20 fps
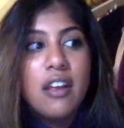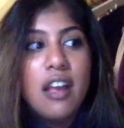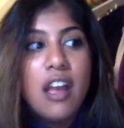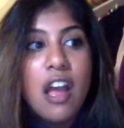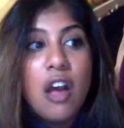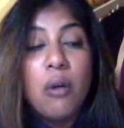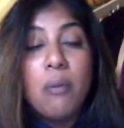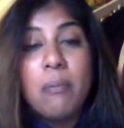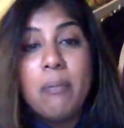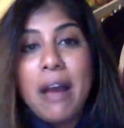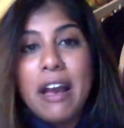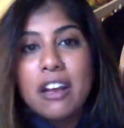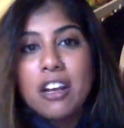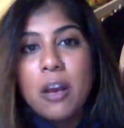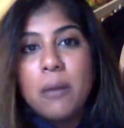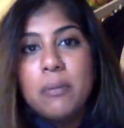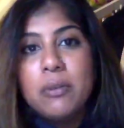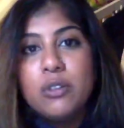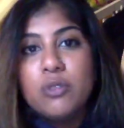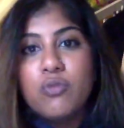help back
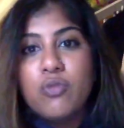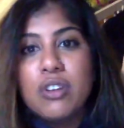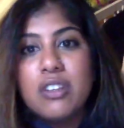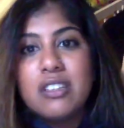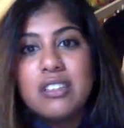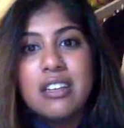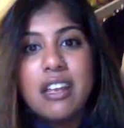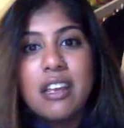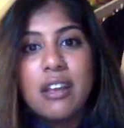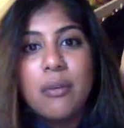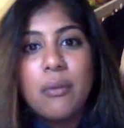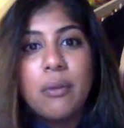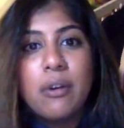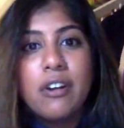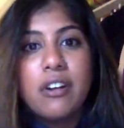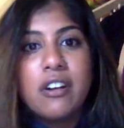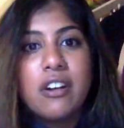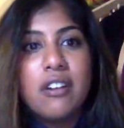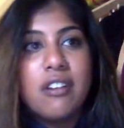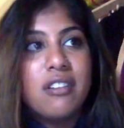up his reasoning
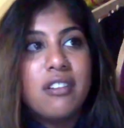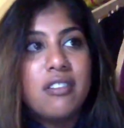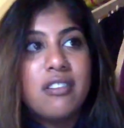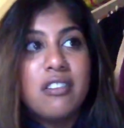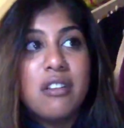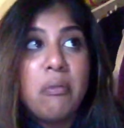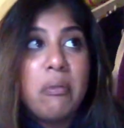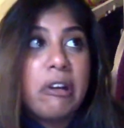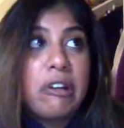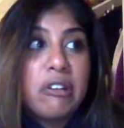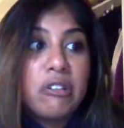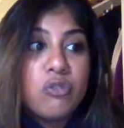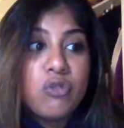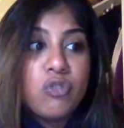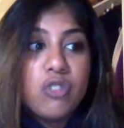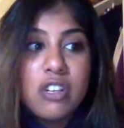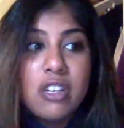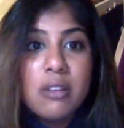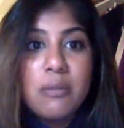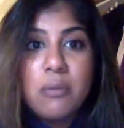where the American
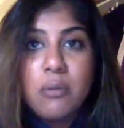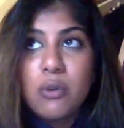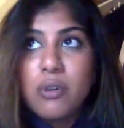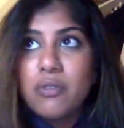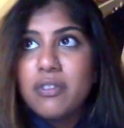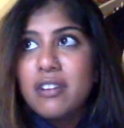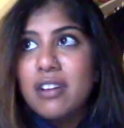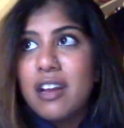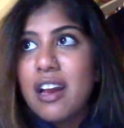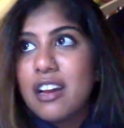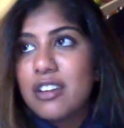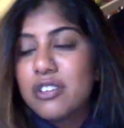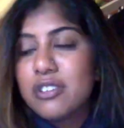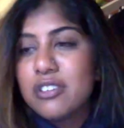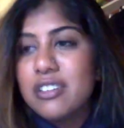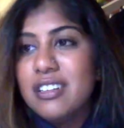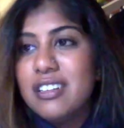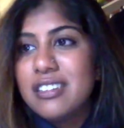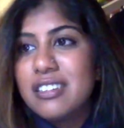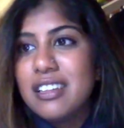dream, or if it
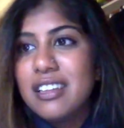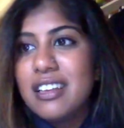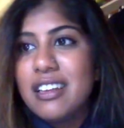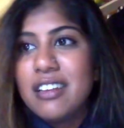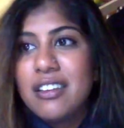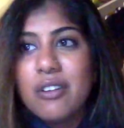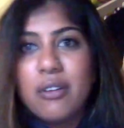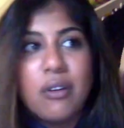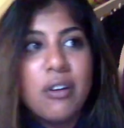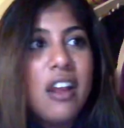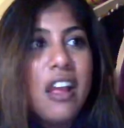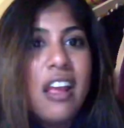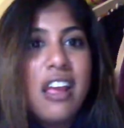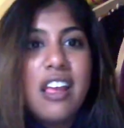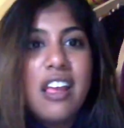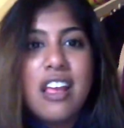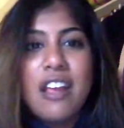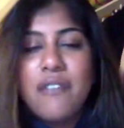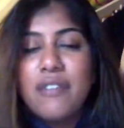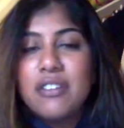actually isn't, or
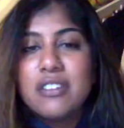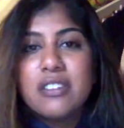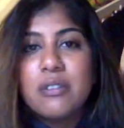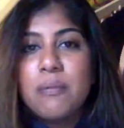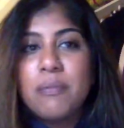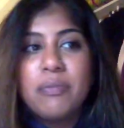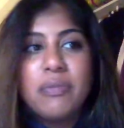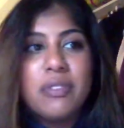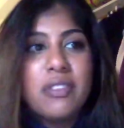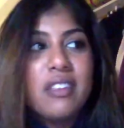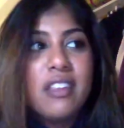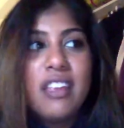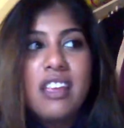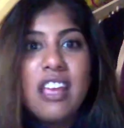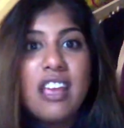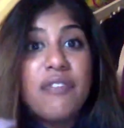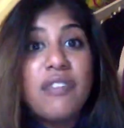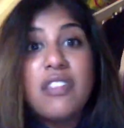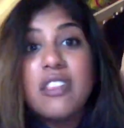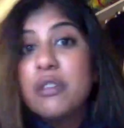if it's
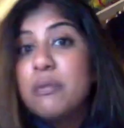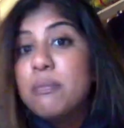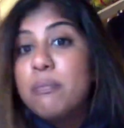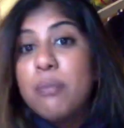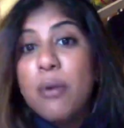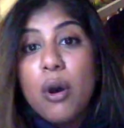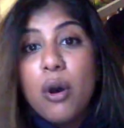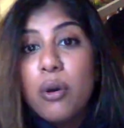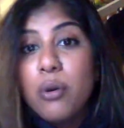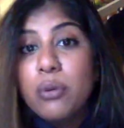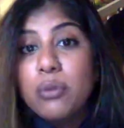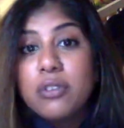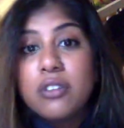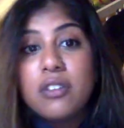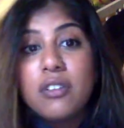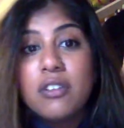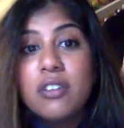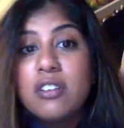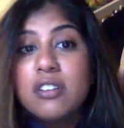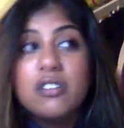
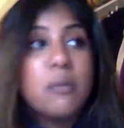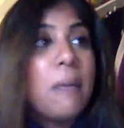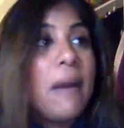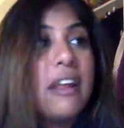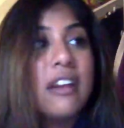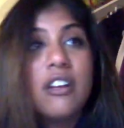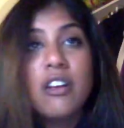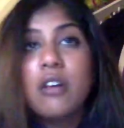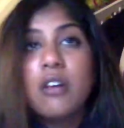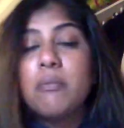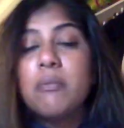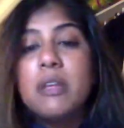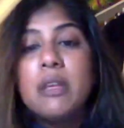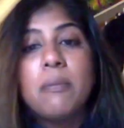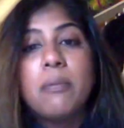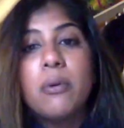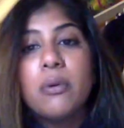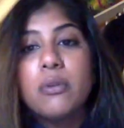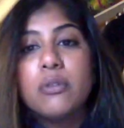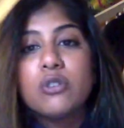both, depending on
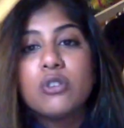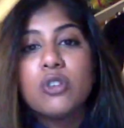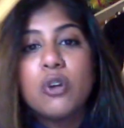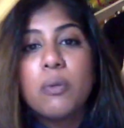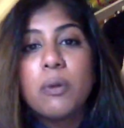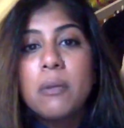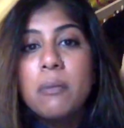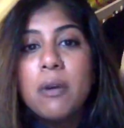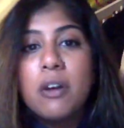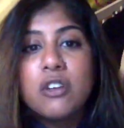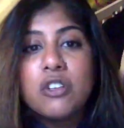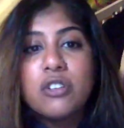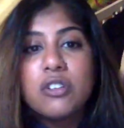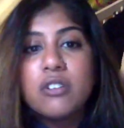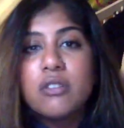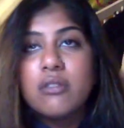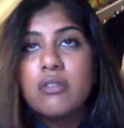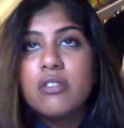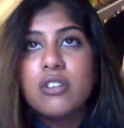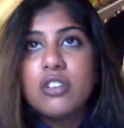people. So pretty
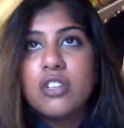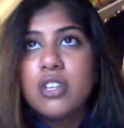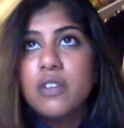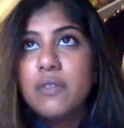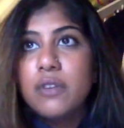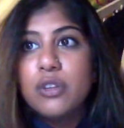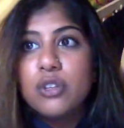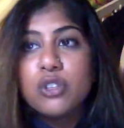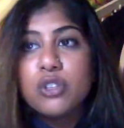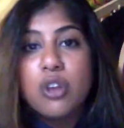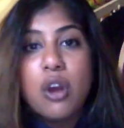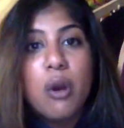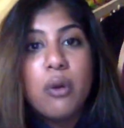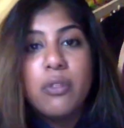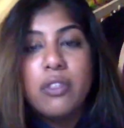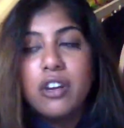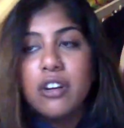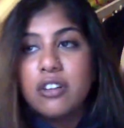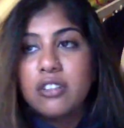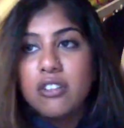much in the TV show,
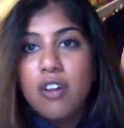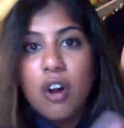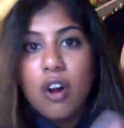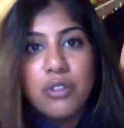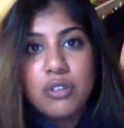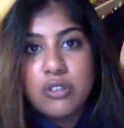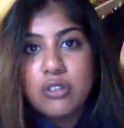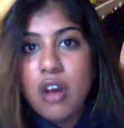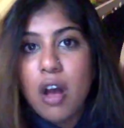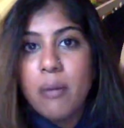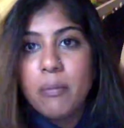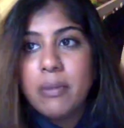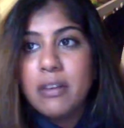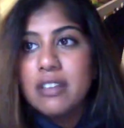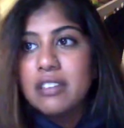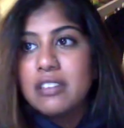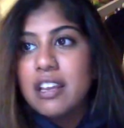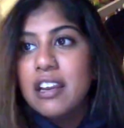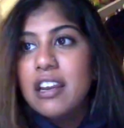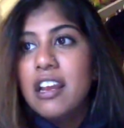there's all these
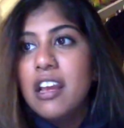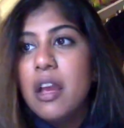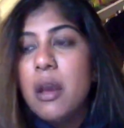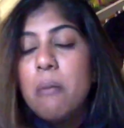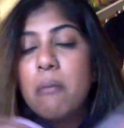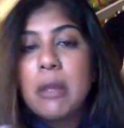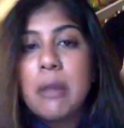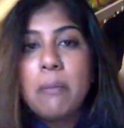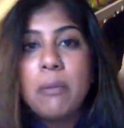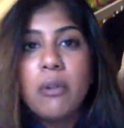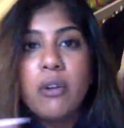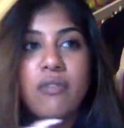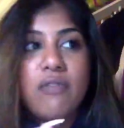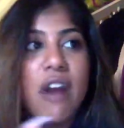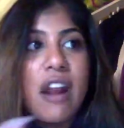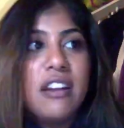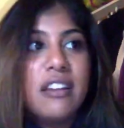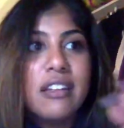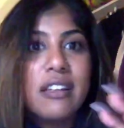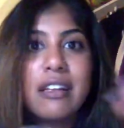zombies and people are
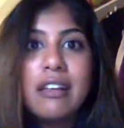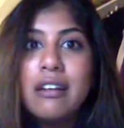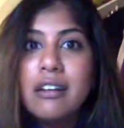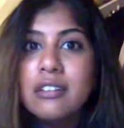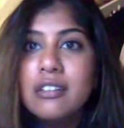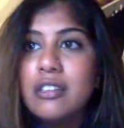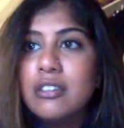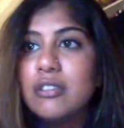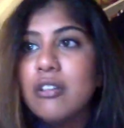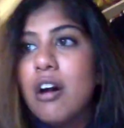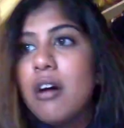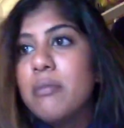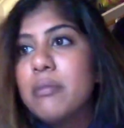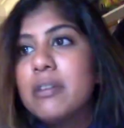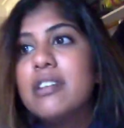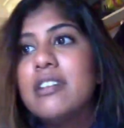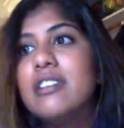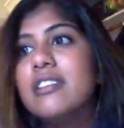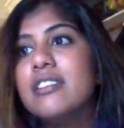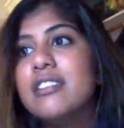fighting to kill these
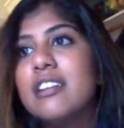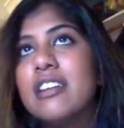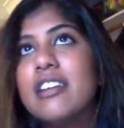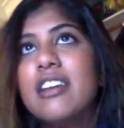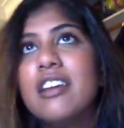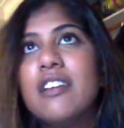zombies, and